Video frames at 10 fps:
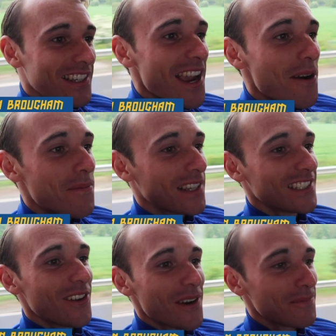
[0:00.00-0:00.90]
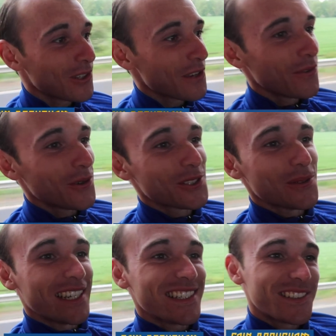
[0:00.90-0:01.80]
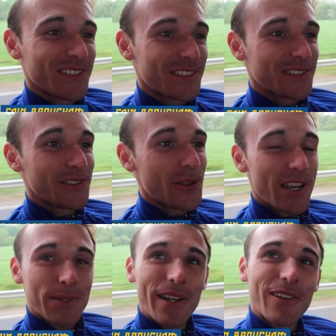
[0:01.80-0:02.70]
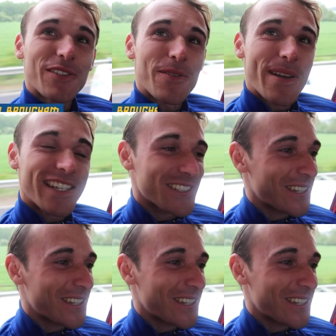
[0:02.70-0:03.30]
I'm buzzing. Oh, I'm looking forward to it. New experience for me.